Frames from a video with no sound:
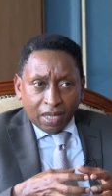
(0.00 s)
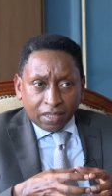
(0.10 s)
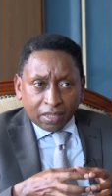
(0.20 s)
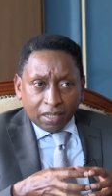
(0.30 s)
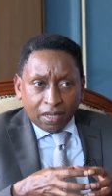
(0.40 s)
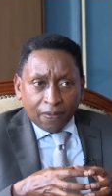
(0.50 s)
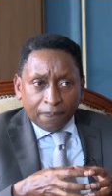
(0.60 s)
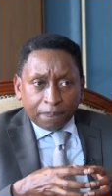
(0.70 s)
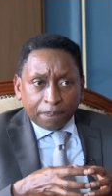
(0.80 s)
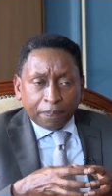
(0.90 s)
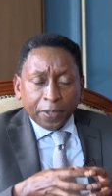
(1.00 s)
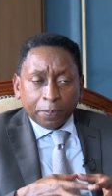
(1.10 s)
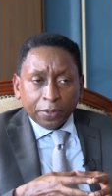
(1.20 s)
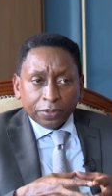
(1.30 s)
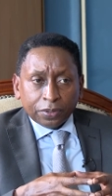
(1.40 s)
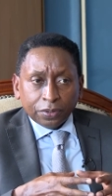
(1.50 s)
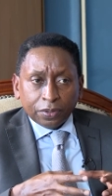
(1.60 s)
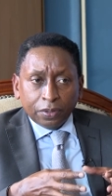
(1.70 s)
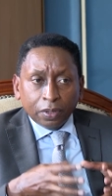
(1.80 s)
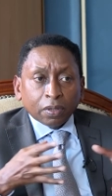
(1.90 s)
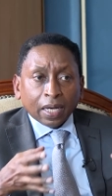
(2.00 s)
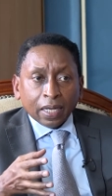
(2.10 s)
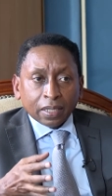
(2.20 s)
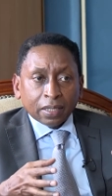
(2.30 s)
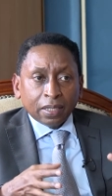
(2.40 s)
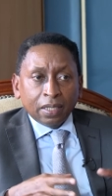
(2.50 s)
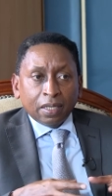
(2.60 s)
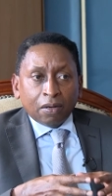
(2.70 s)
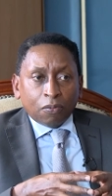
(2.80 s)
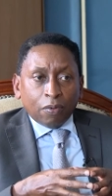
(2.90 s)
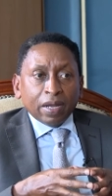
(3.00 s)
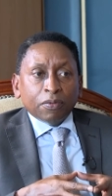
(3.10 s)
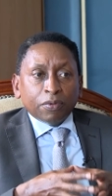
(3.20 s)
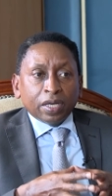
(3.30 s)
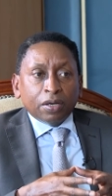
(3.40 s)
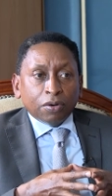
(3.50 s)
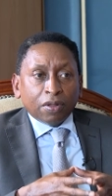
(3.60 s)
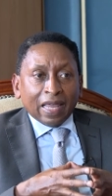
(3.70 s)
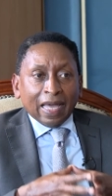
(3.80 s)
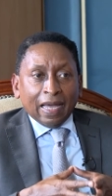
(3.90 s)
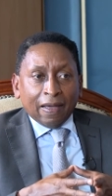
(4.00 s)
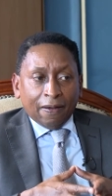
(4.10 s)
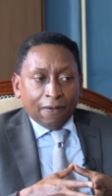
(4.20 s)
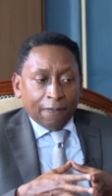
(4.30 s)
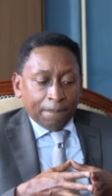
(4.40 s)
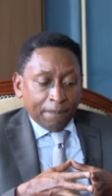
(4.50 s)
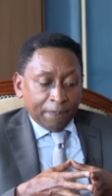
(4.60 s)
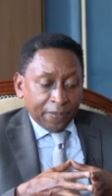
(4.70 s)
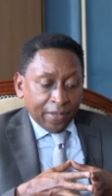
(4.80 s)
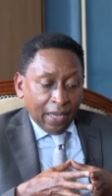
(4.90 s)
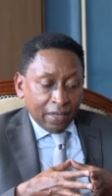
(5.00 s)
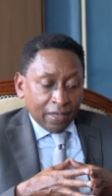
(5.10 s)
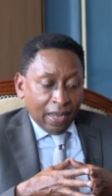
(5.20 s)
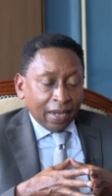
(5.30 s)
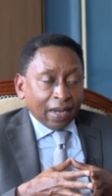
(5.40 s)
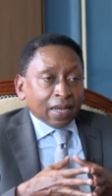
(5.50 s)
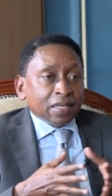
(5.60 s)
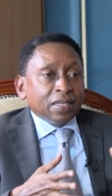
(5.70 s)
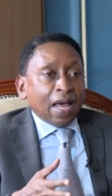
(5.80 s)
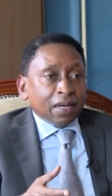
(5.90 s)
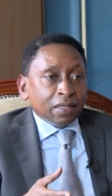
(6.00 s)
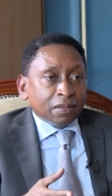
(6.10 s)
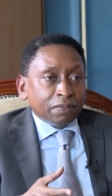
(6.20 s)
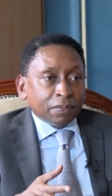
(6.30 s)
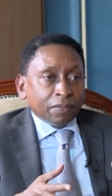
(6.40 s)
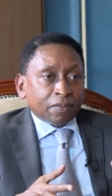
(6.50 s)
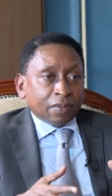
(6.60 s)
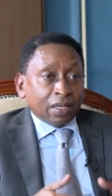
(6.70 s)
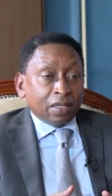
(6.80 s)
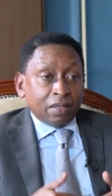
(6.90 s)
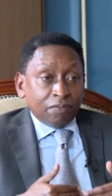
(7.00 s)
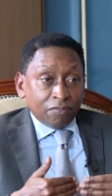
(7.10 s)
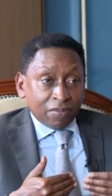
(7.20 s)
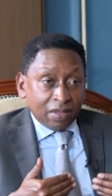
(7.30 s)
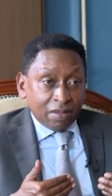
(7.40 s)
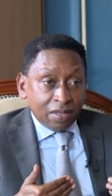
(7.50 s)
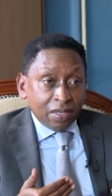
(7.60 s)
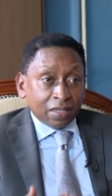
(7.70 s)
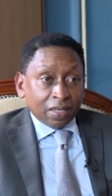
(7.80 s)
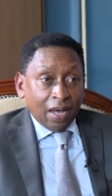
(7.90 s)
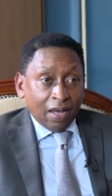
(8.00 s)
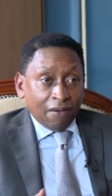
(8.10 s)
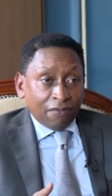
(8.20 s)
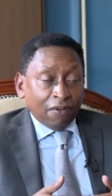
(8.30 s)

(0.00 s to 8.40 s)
that people should look at when we go there, and understand that these are